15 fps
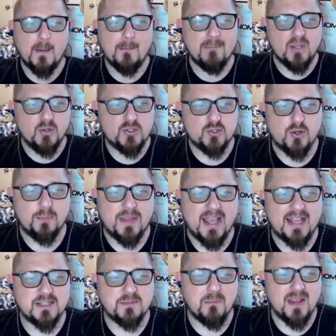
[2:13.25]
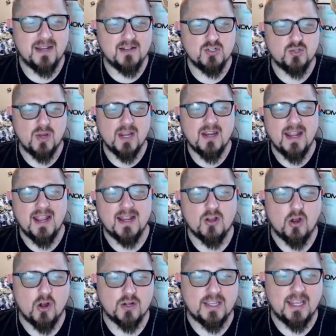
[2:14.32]
Millstipe casts Mana Drain and
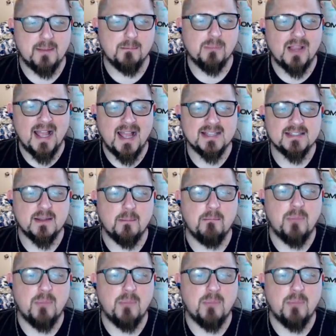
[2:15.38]
Arcane Blast,